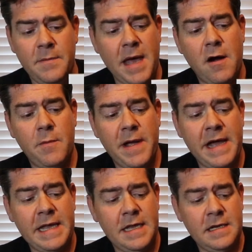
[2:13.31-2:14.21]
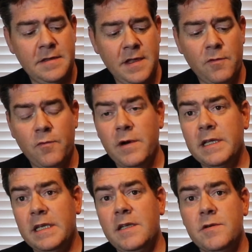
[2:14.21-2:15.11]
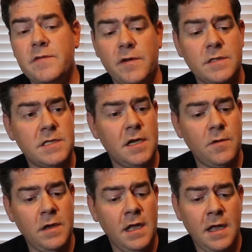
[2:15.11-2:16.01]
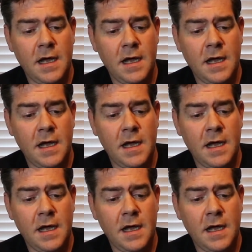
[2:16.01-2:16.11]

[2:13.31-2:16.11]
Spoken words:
power pack, and they're really useful, so